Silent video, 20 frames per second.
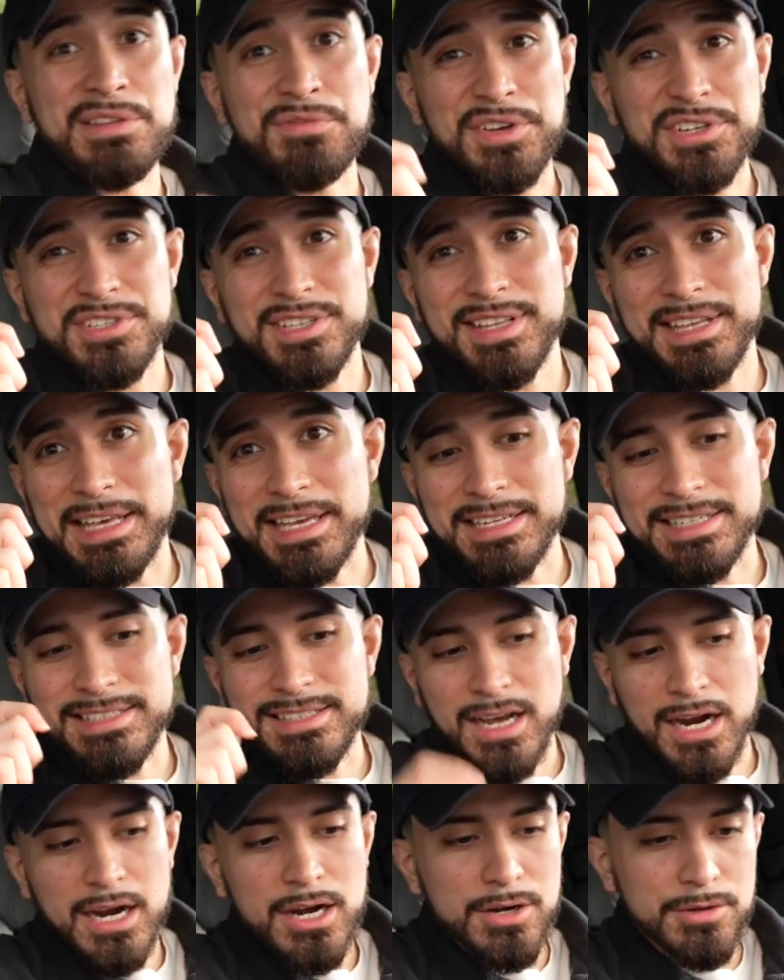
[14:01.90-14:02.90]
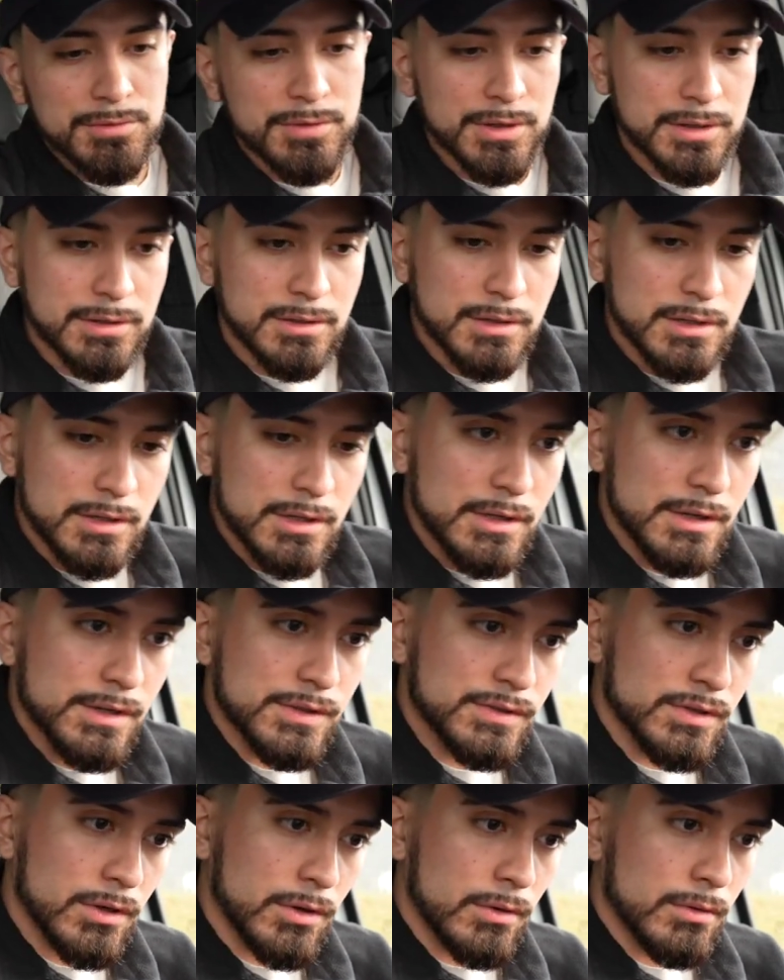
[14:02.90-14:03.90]
Eventually they get tired of it.
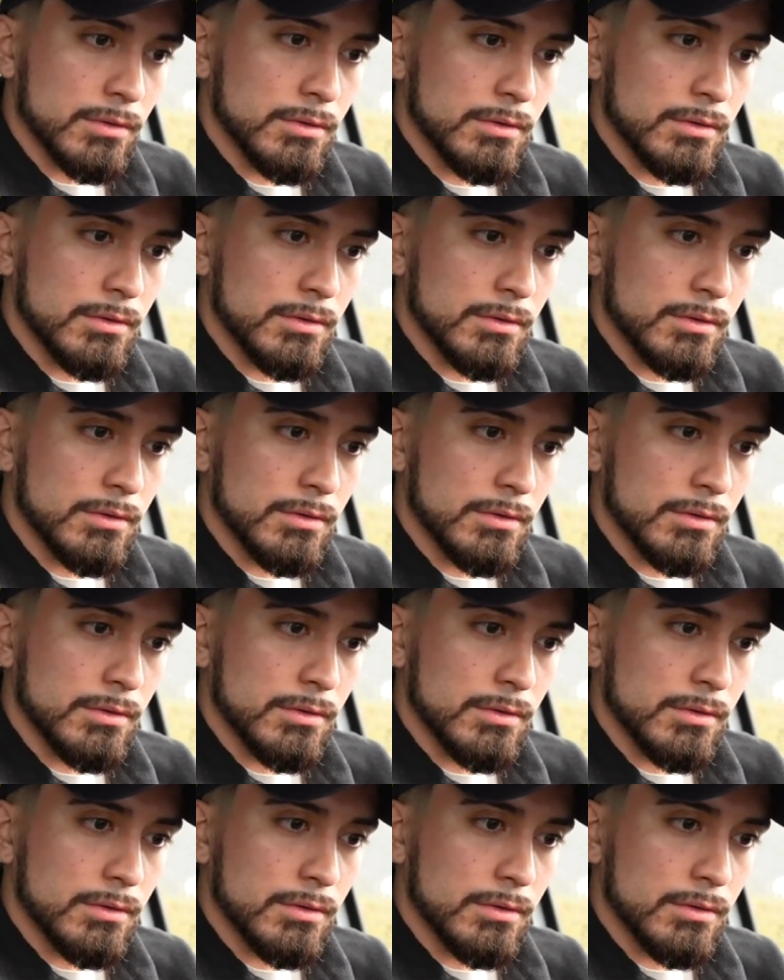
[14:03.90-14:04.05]
So,